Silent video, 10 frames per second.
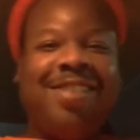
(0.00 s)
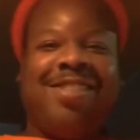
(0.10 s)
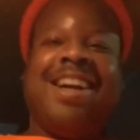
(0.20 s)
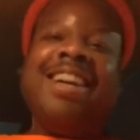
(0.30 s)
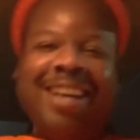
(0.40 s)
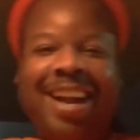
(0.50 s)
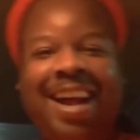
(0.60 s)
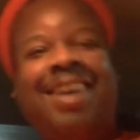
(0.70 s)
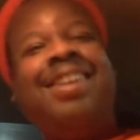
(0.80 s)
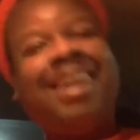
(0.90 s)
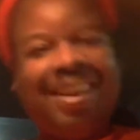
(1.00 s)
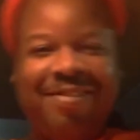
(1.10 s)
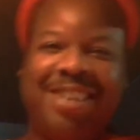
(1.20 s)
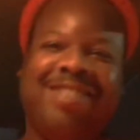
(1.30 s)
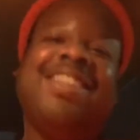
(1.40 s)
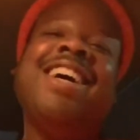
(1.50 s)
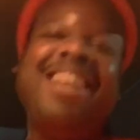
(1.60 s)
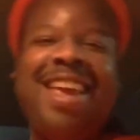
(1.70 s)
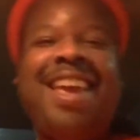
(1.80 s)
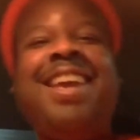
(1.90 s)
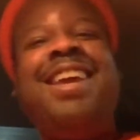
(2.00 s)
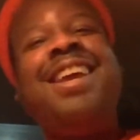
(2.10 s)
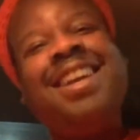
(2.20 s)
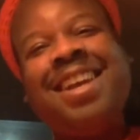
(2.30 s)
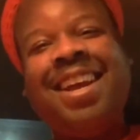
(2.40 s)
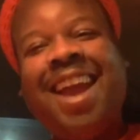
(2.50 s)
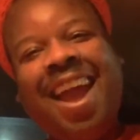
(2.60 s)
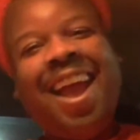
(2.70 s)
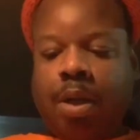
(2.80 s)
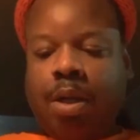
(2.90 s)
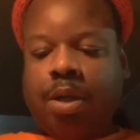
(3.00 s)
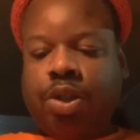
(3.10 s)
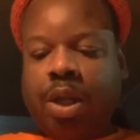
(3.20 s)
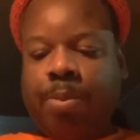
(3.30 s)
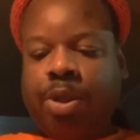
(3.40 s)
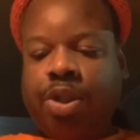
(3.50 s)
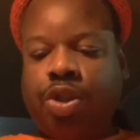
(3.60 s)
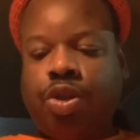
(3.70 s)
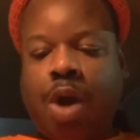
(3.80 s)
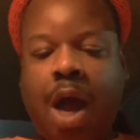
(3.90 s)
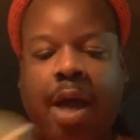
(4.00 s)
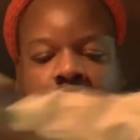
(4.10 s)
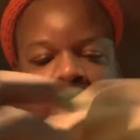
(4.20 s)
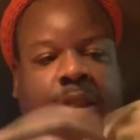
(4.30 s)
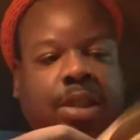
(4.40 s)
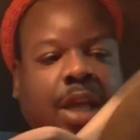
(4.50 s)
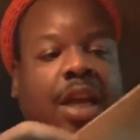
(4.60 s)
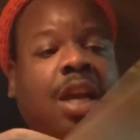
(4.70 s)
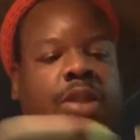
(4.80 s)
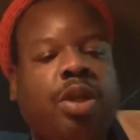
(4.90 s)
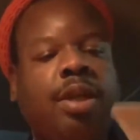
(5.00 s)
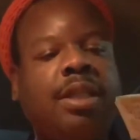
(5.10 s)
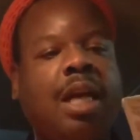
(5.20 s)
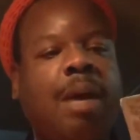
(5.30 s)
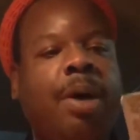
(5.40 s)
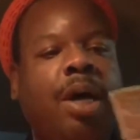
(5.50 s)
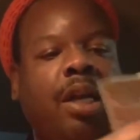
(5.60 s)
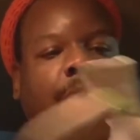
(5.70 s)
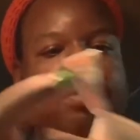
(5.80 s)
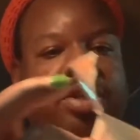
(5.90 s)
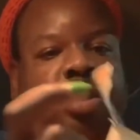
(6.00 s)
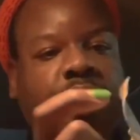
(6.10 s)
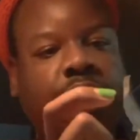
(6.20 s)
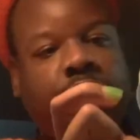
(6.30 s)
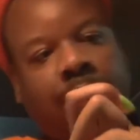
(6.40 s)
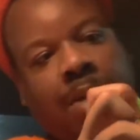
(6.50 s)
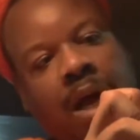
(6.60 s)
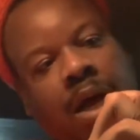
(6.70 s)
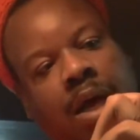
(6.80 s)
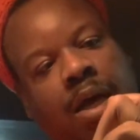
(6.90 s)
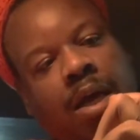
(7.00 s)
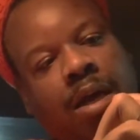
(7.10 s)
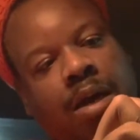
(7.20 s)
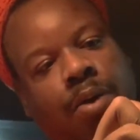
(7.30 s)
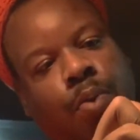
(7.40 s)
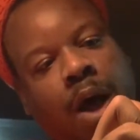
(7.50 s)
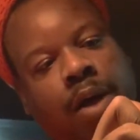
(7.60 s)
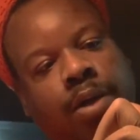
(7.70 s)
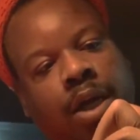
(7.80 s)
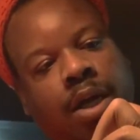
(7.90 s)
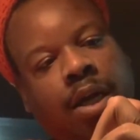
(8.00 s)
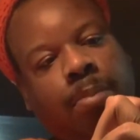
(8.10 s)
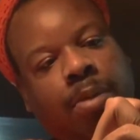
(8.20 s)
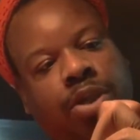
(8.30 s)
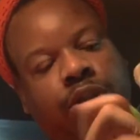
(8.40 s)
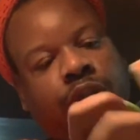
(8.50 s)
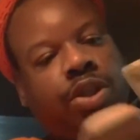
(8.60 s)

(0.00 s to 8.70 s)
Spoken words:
riding out like motherfucker. Hey. So let me just try this. Like, so this, I got my honey mustard, my wild honey mustard